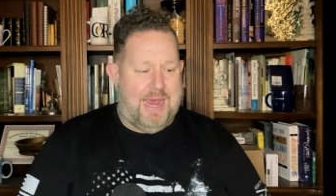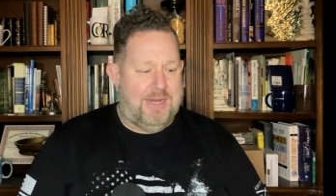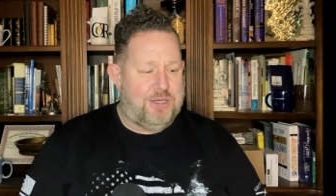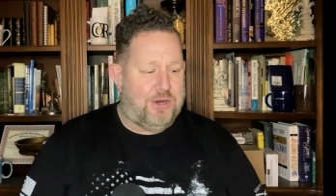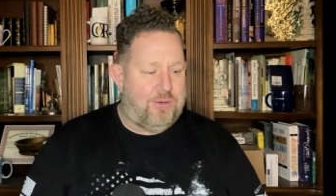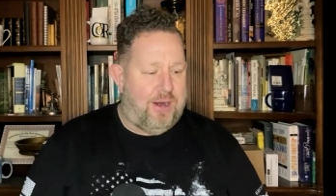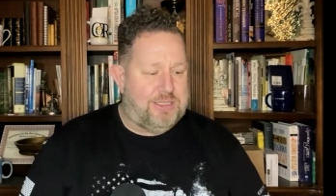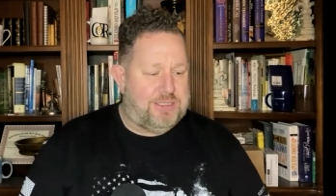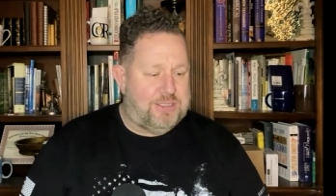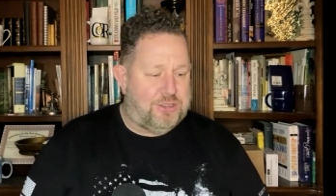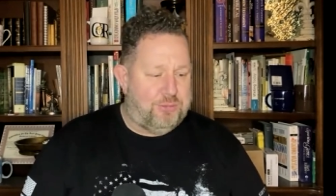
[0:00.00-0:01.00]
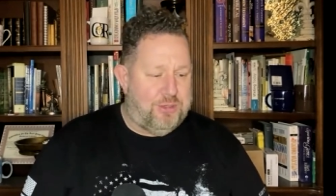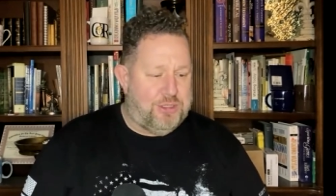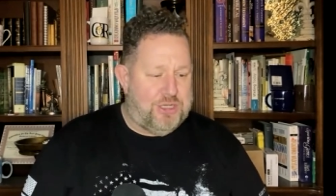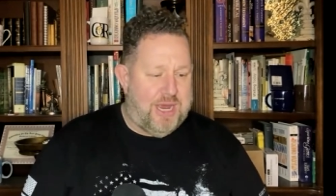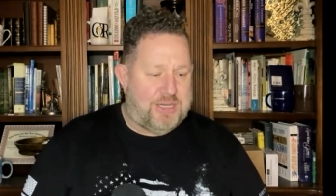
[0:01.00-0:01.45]
Antichrist is the
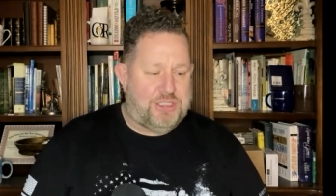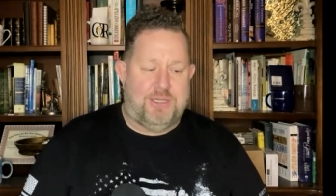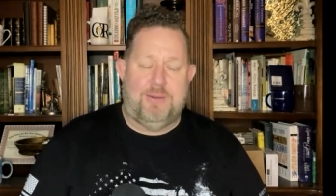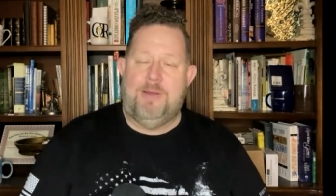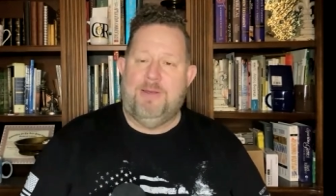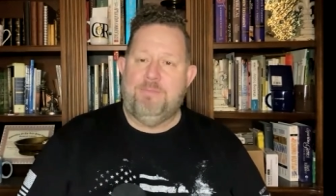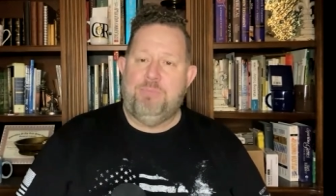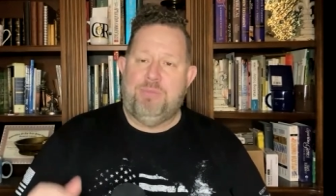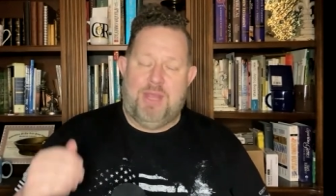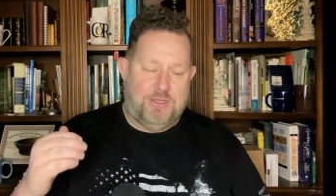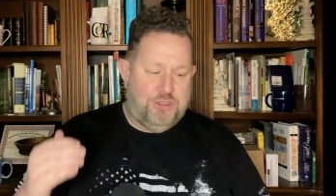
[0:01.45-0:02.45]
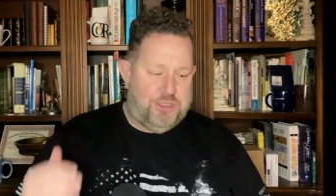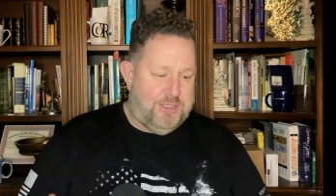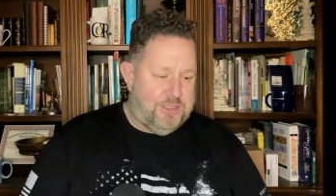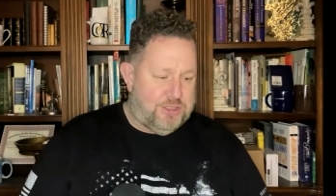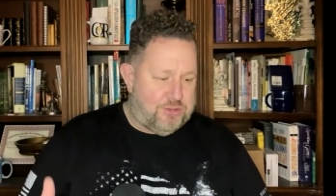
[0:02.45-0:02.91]
rejection that
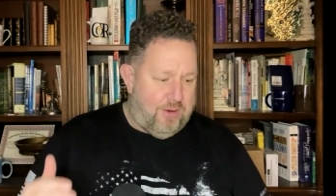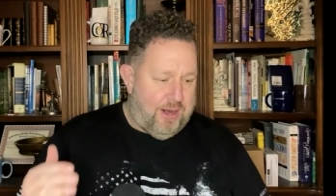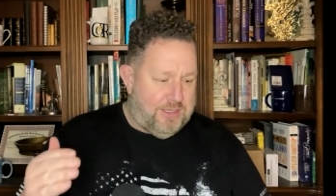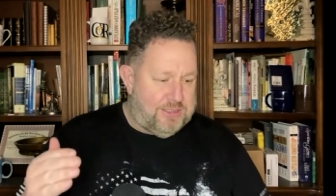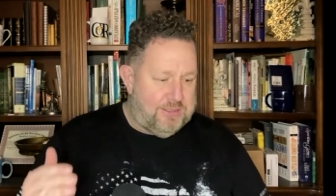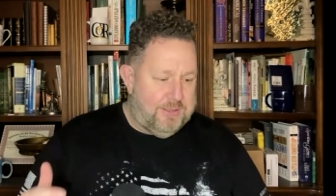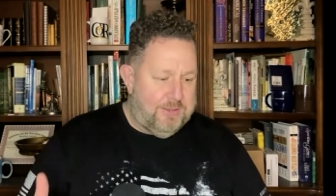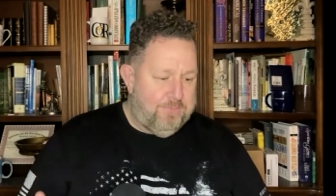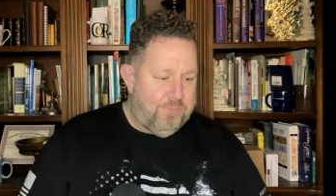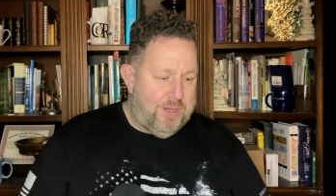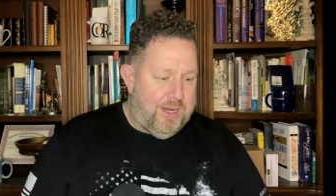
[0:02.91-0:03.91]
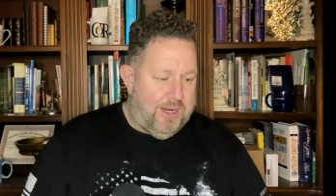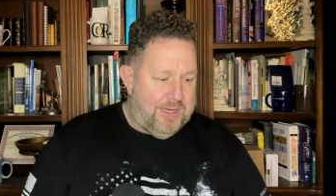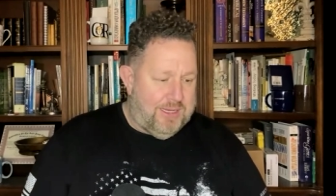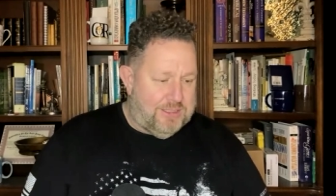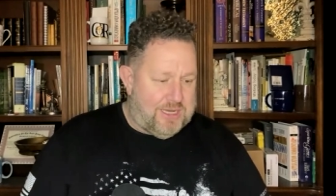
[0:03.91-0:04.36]
Jesus Christ uh,
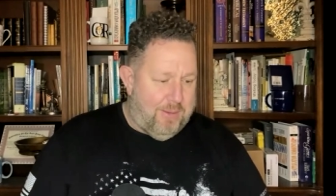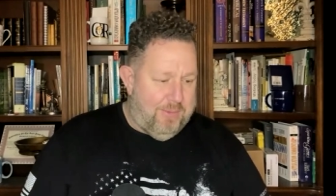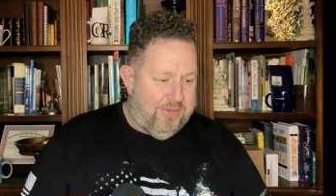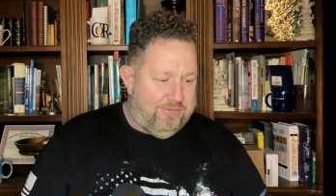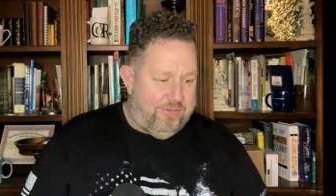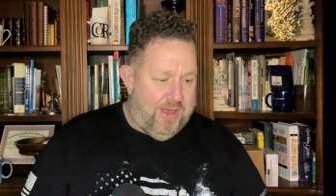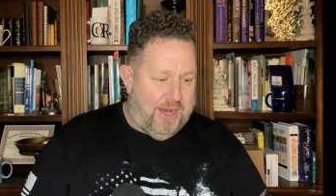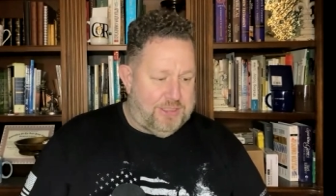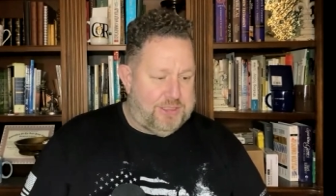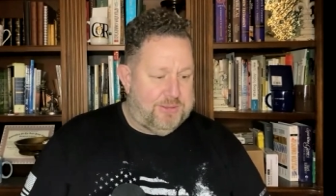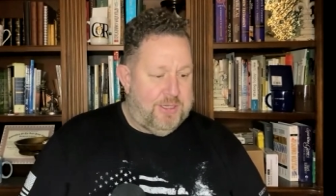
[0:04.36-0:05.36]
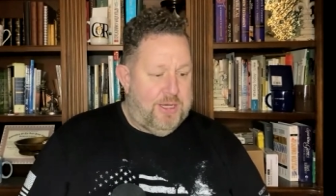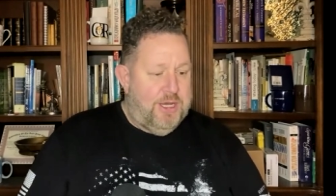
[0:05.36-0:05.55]
is come in the flesh.